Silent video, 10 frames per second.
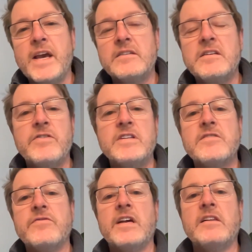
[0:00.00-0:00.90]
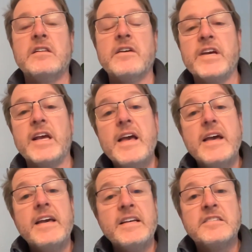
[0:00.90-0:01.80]
the activities of daily living
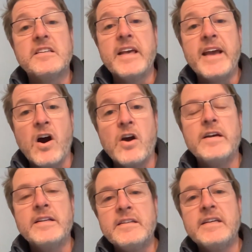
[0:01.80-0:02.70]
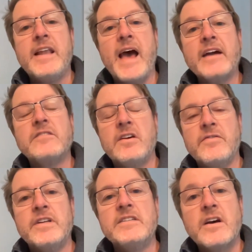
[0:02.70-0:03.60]
is that they are indeed
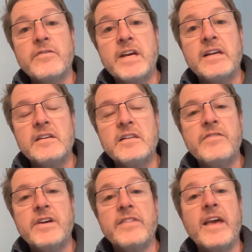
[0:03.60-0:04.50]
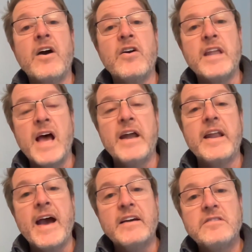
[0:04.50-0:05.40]
activities of daily living, they are
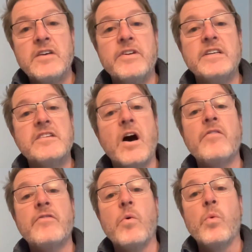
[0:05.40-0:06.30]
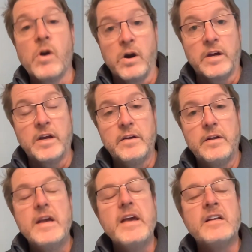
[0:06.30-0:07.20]
not activities of work.
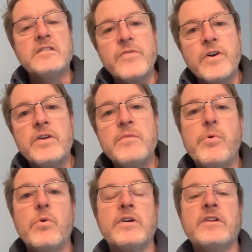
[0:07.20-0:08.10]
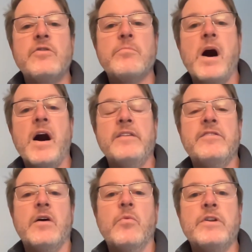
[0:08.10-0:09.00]
And it's very important in your
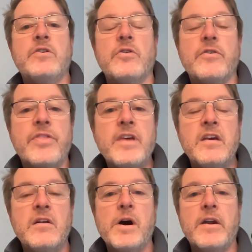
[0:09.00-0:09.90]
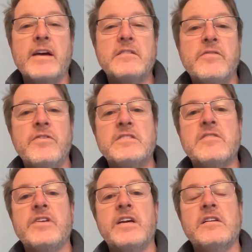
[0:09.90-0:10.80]
mind that when you're thinking about activities
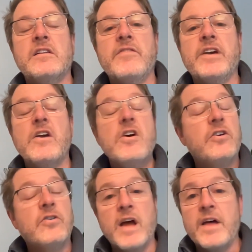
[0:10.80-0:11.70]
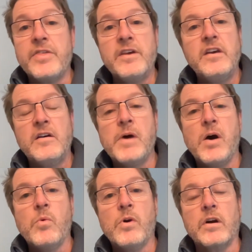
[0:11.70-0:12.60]
of daily living, you're not thinking
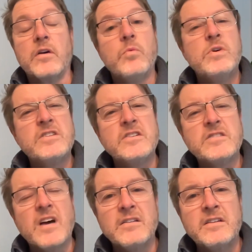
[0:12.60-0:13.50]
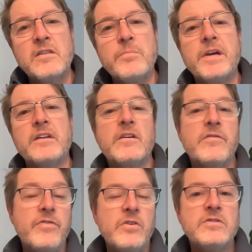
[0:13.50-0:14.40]
about work, which is a little bit
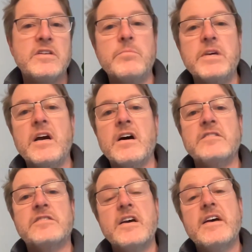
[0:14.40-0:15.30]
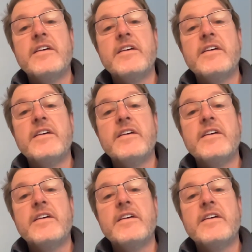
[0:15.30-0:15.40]
confusing because